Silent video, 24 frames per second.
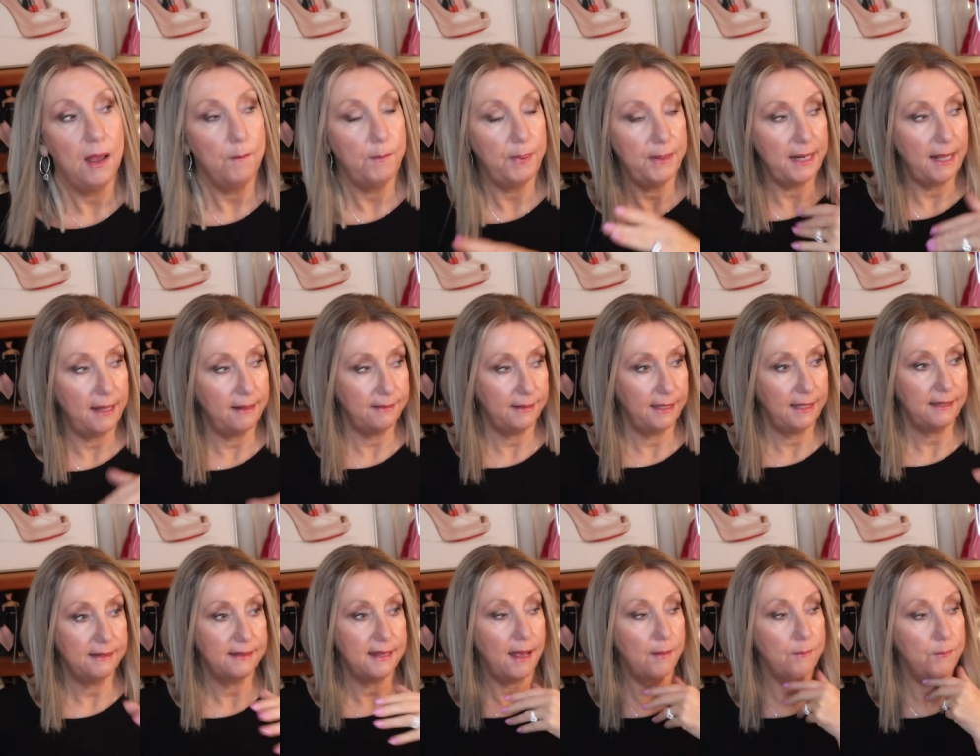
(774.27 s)
but I'll
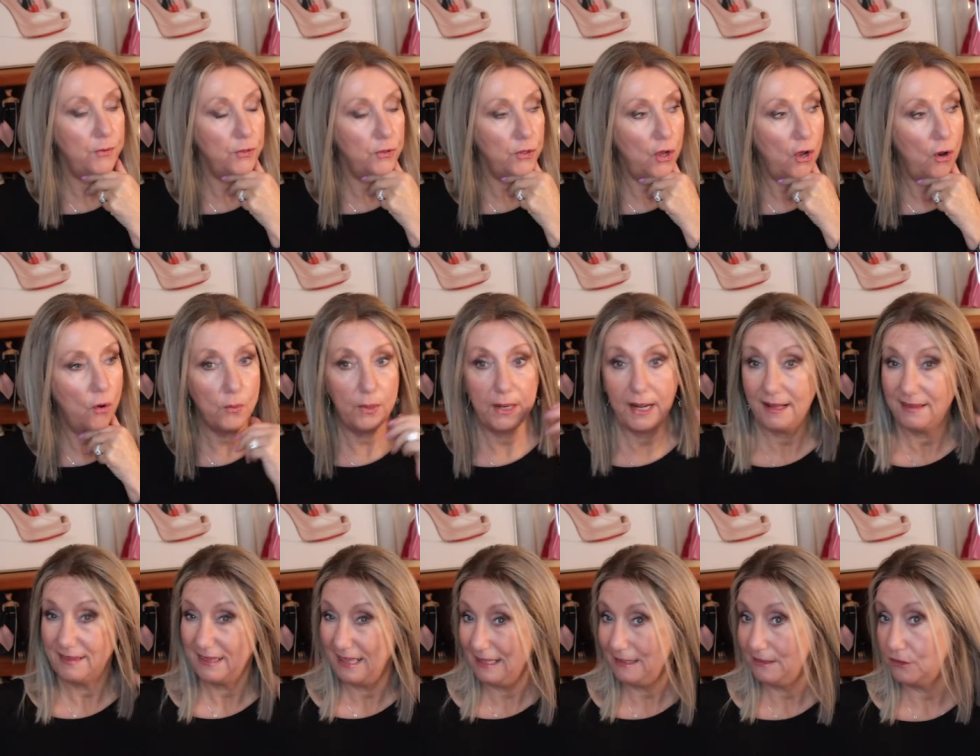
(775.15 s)
link that below and
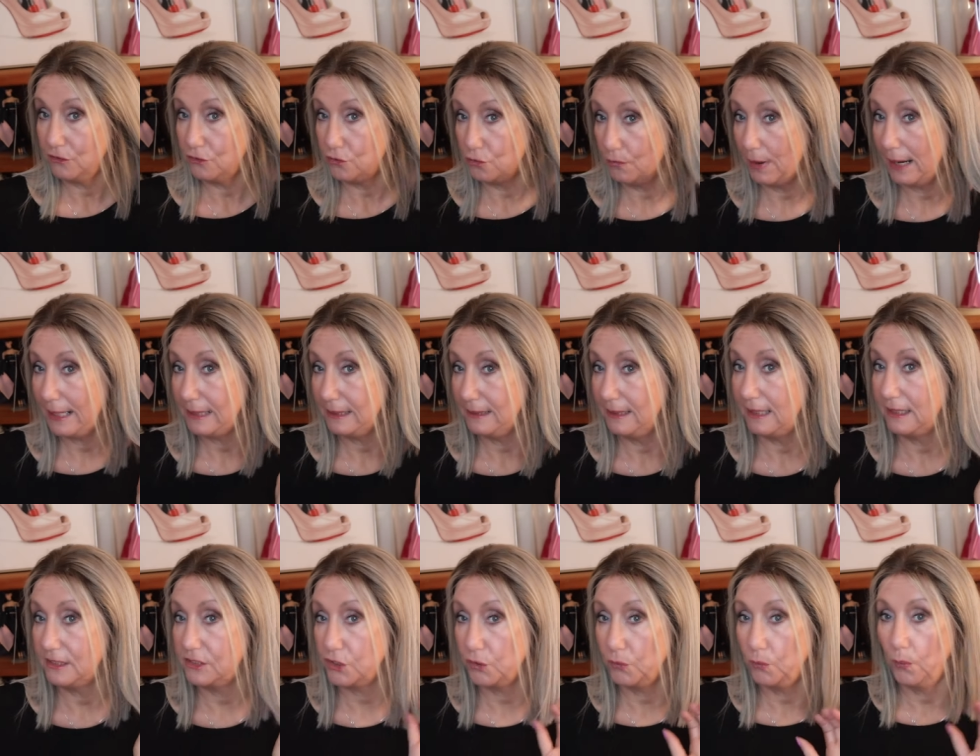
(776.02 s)
I'll link the direct
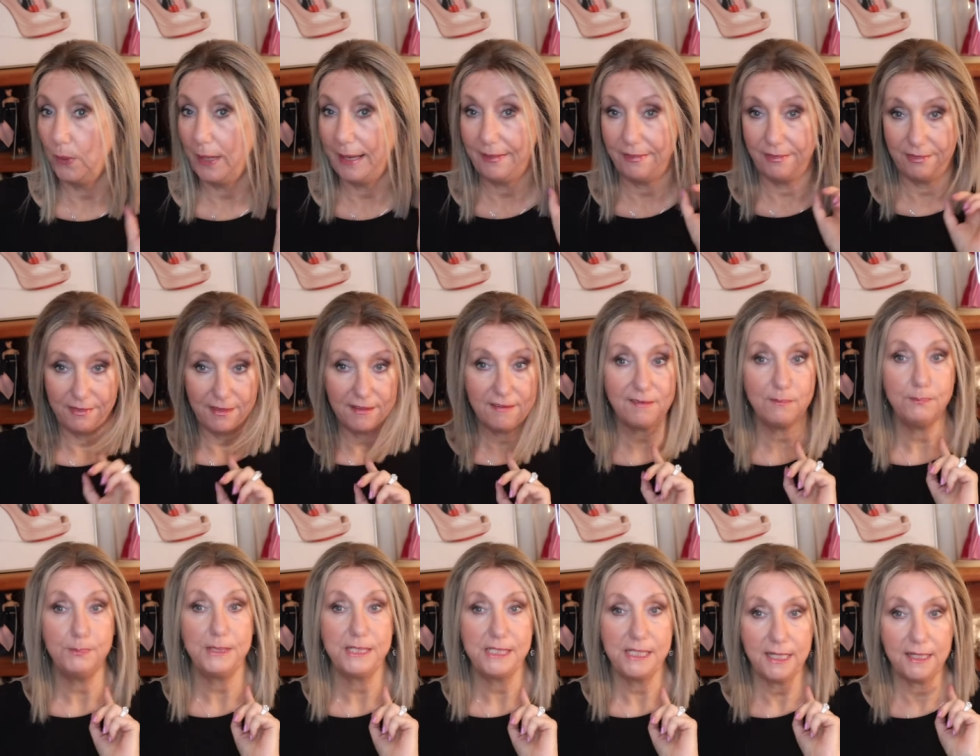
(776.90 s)
link to where this
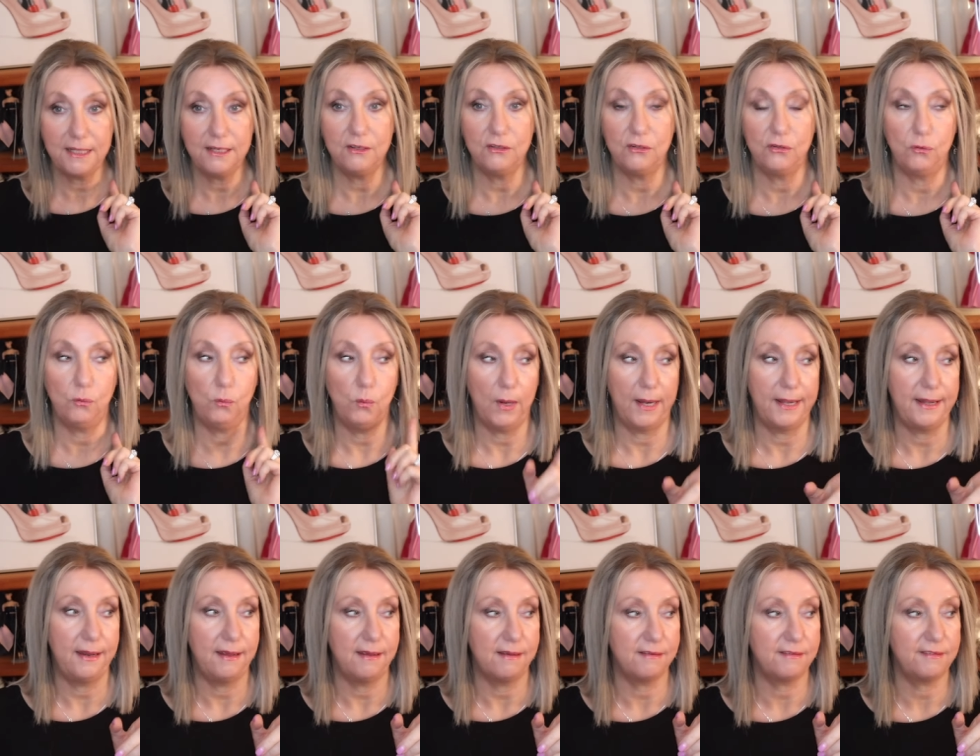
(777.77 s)
particular one
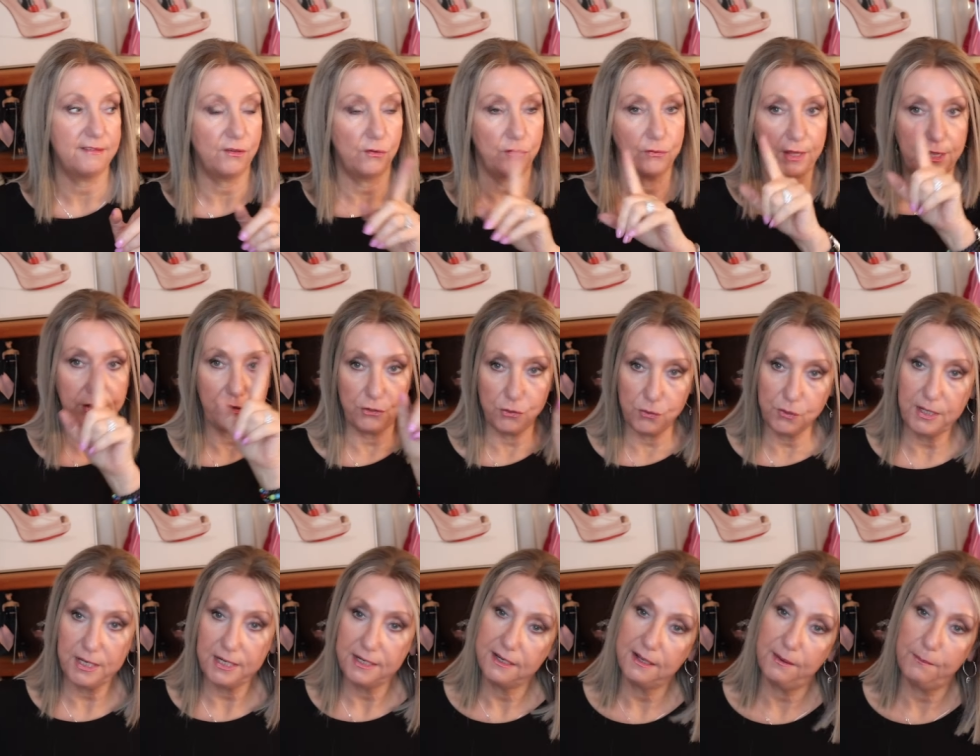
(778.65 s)
is so that you
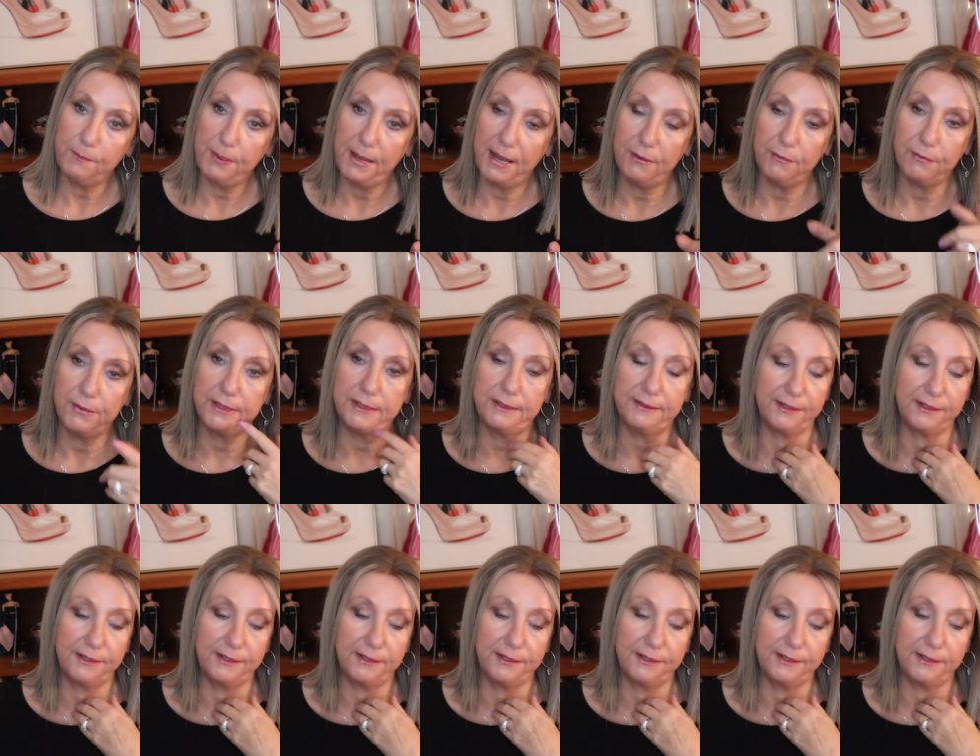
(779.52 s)
can compare it a